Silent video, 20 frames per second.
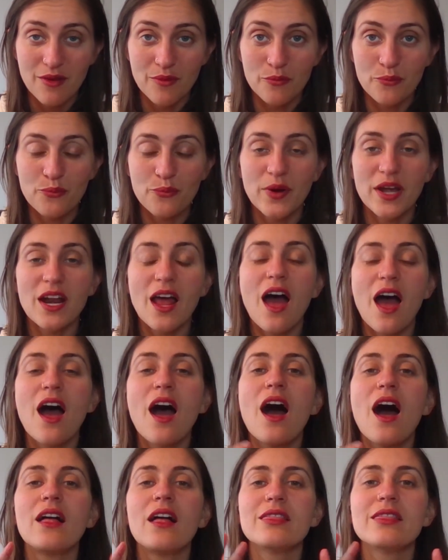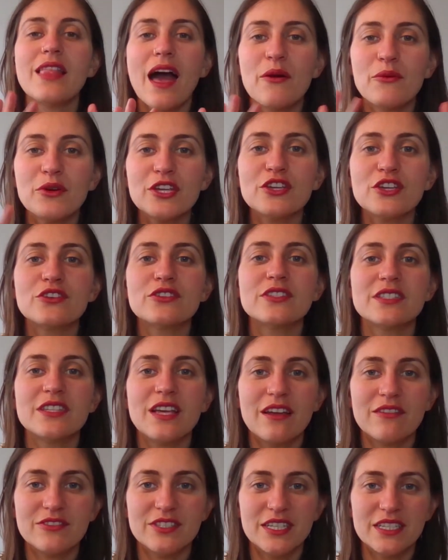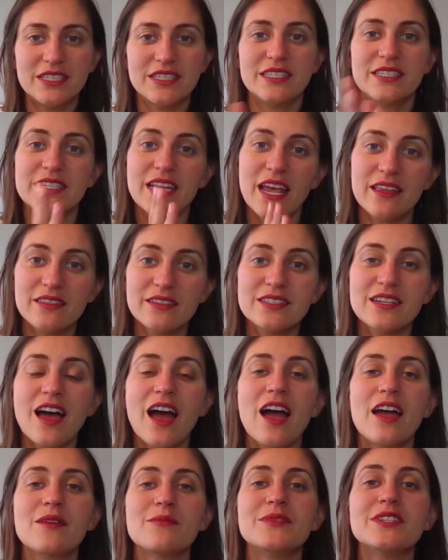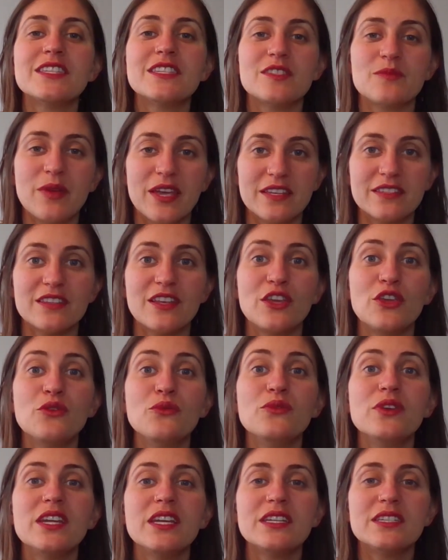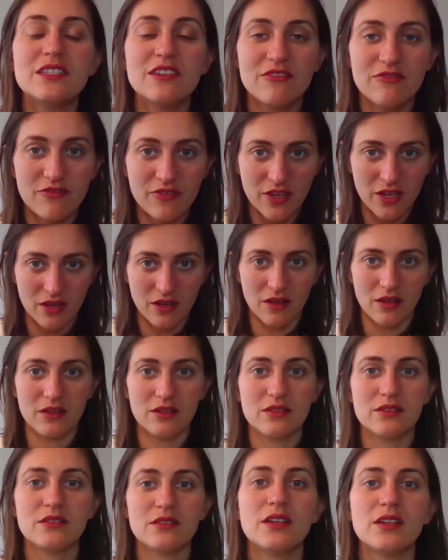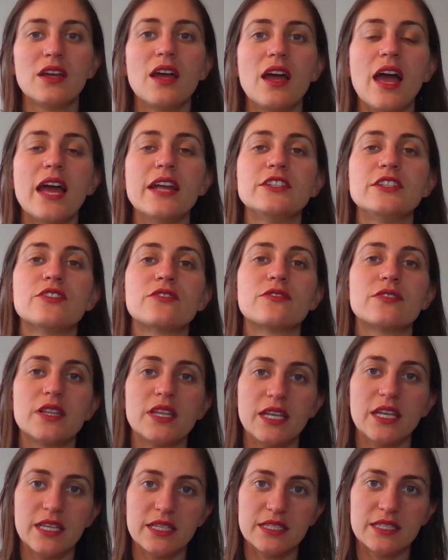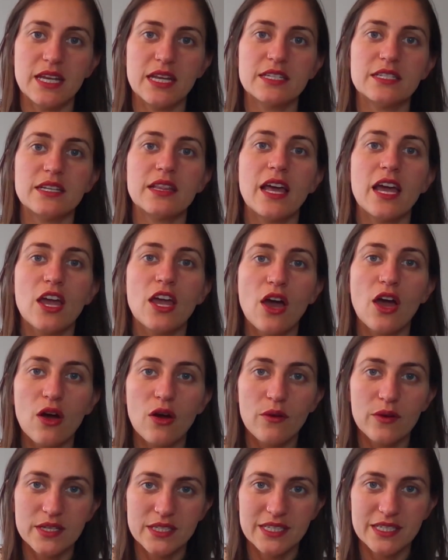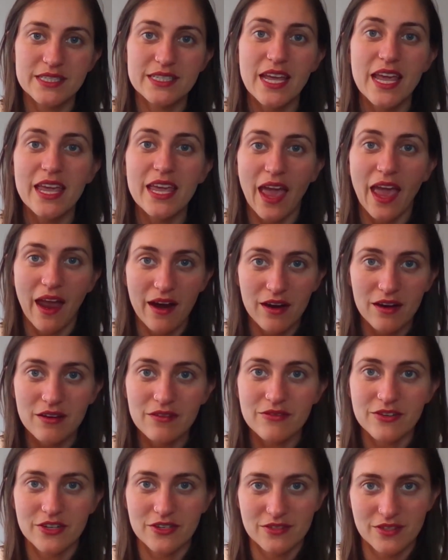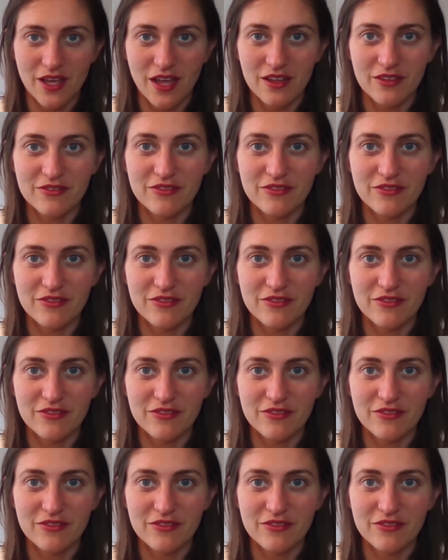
But allowing yourself to take the time and the space that you need to feel and to release and to let go and to take care of yourself.